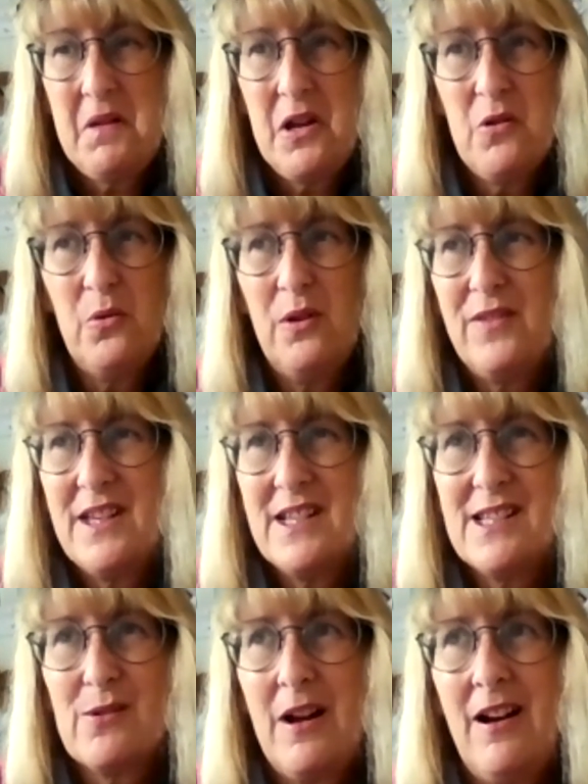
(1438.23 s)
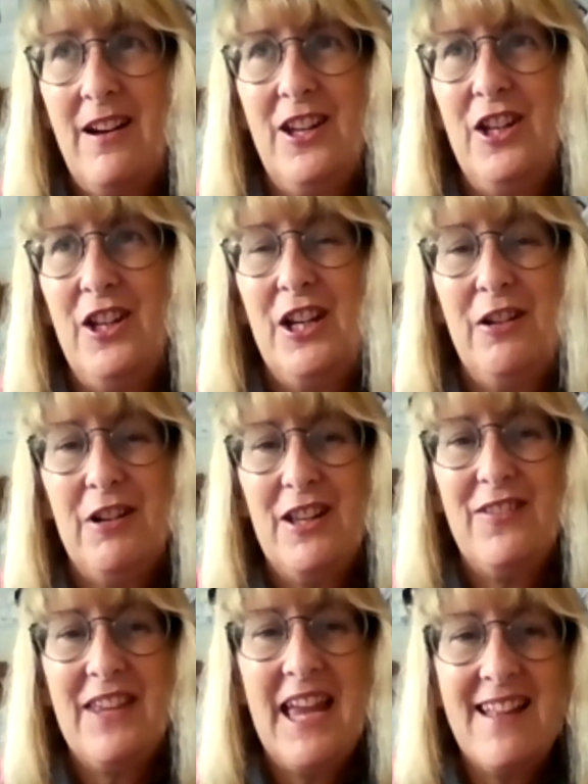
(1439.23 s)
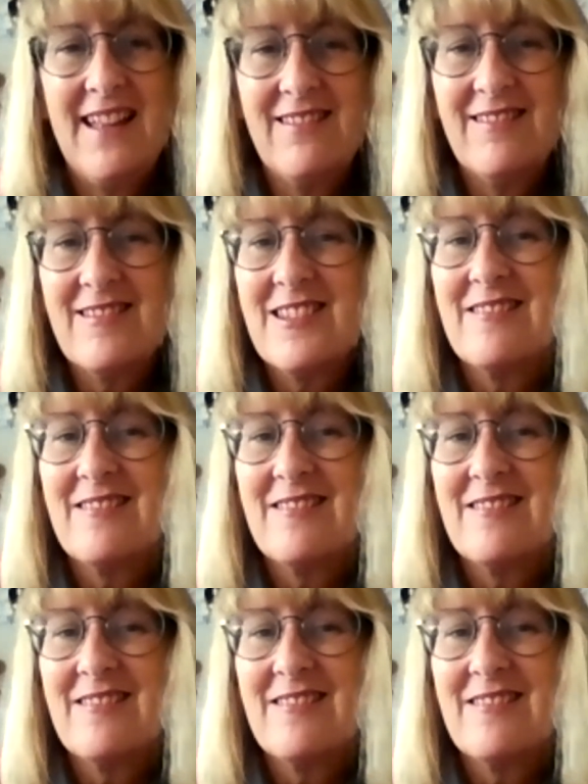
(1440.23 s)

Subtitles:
all of this, you know, at the end,